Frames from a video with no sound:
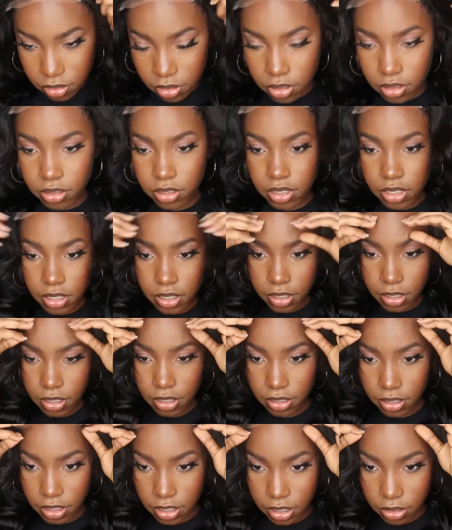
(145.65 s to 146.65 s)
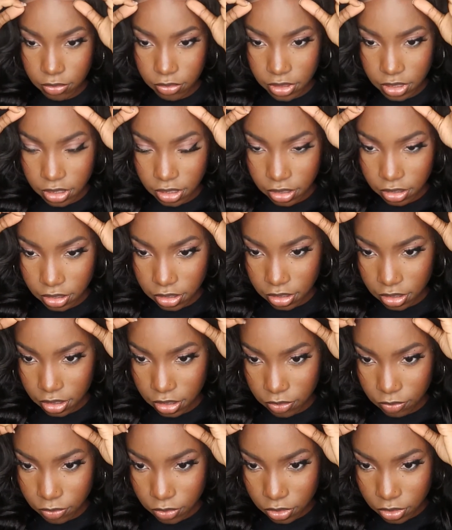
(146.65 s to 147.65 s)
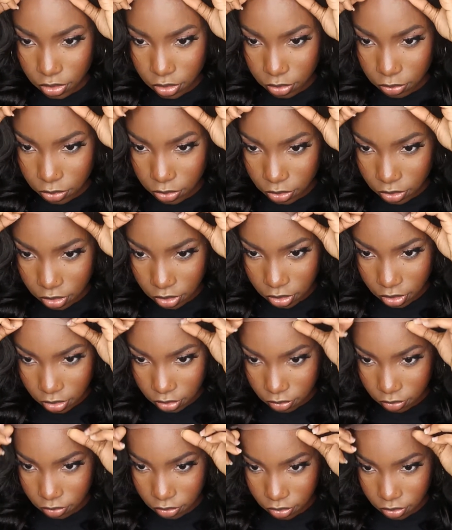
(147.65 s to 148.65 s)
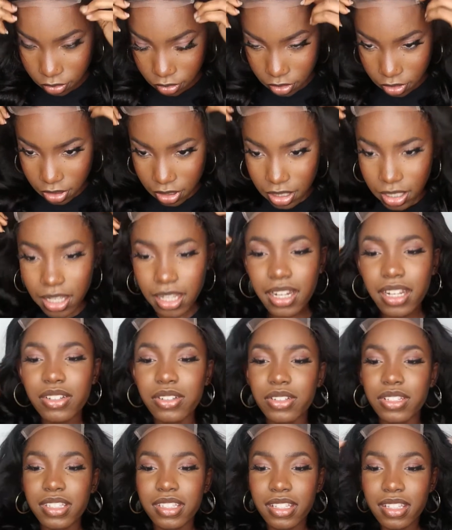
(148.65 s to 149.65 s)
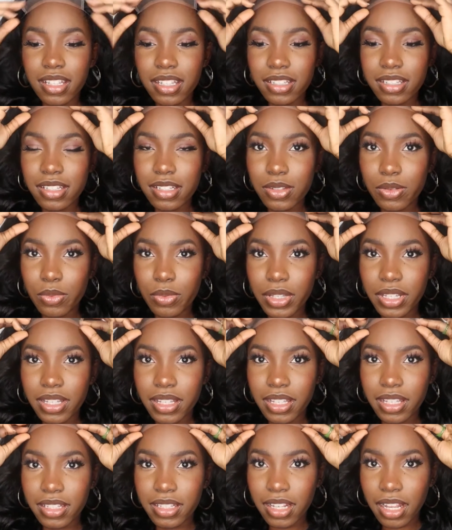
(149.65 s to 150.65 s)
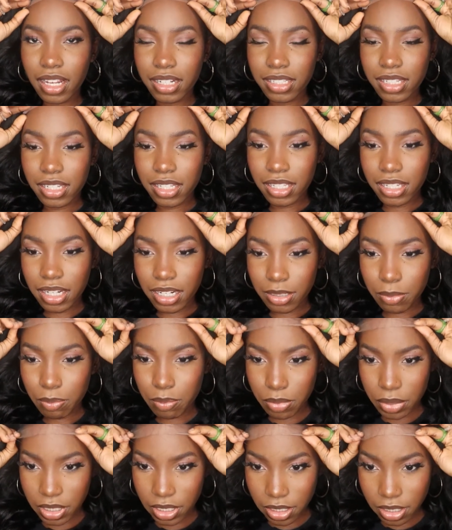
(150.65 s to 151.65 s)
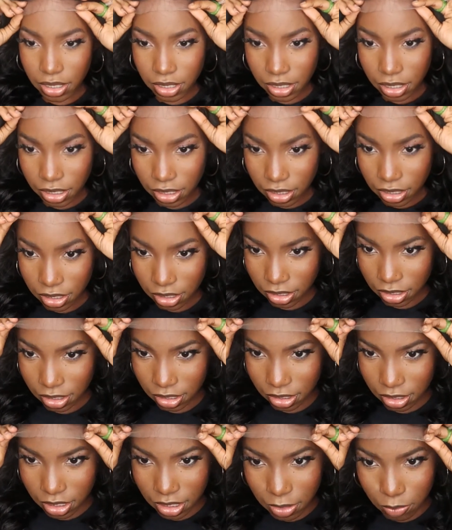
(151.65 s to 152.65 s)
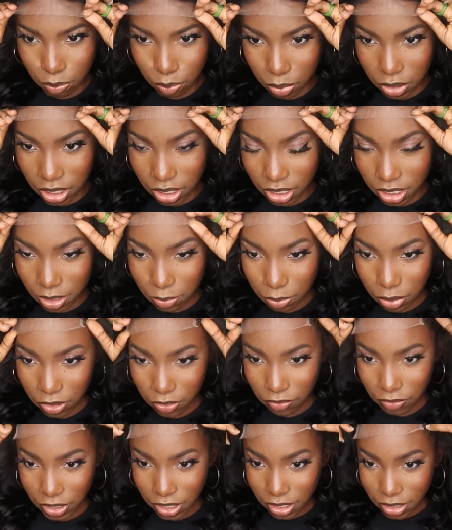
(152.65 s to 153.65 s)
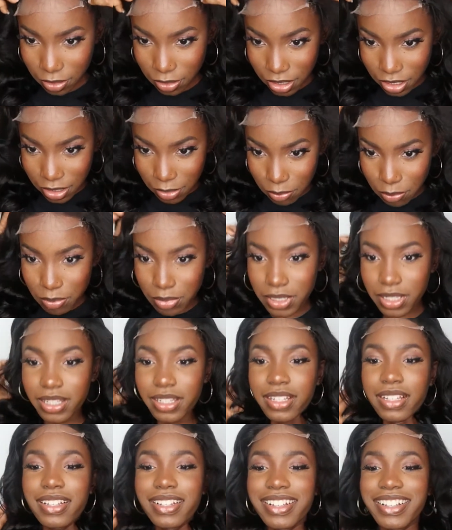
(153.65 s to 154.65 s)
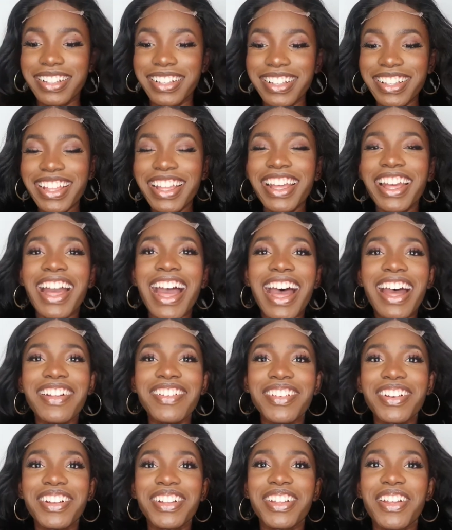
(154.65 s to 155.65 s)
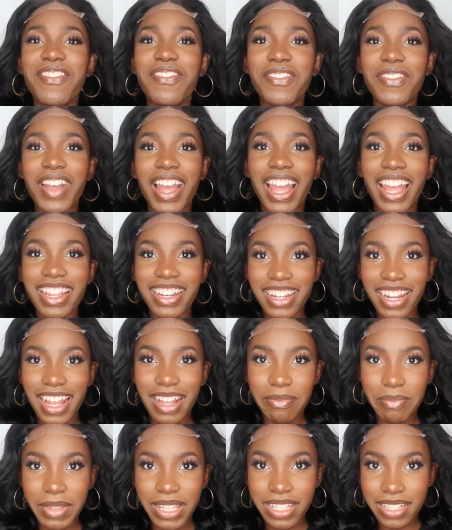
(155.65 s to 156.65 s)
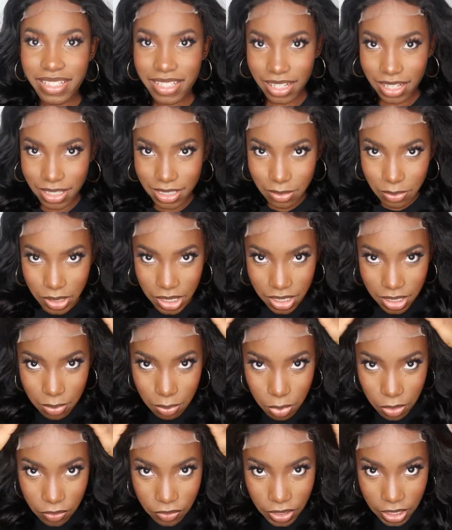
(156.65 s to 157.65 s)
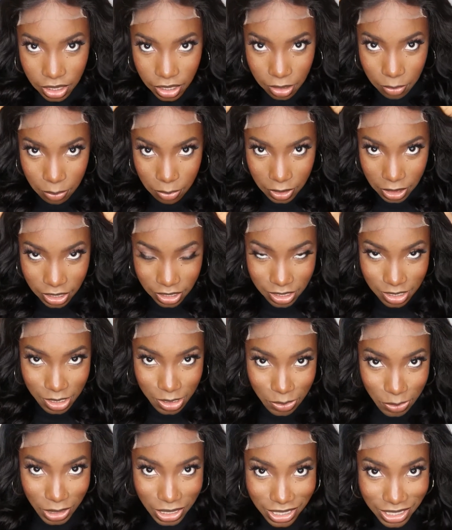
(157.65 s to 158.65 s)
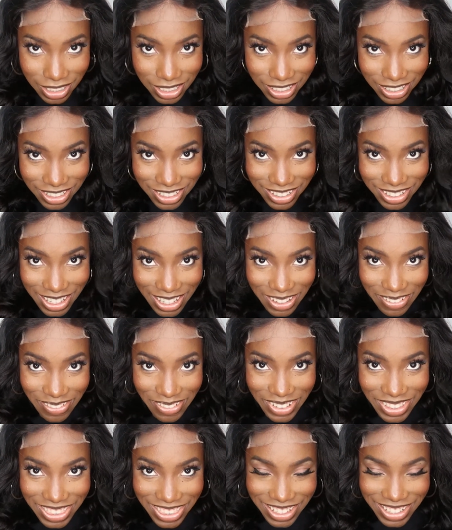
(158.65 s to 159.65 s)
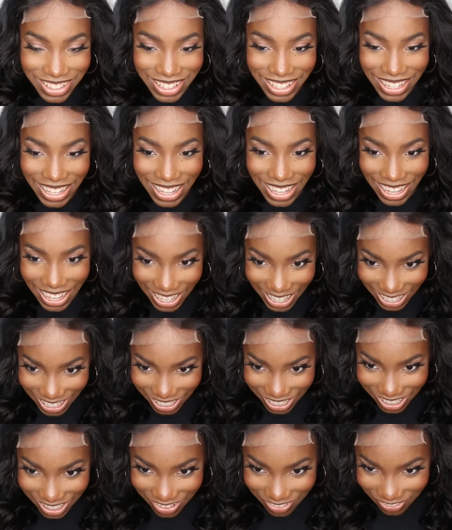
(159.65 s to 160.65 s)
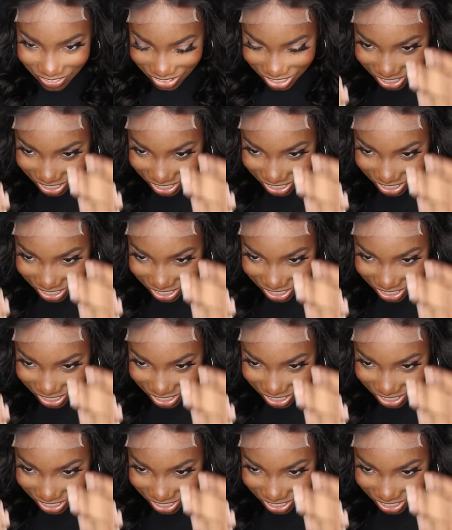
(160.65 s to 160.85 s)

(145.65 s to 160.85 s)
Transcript: Okay, and now it's starting to give what it's supposed to give. Can I just say that this wig is actually like big, like this is big, it's perfectly big. I don't know if that makes sense, but it's perfectly big. This is what it looks like with the cap.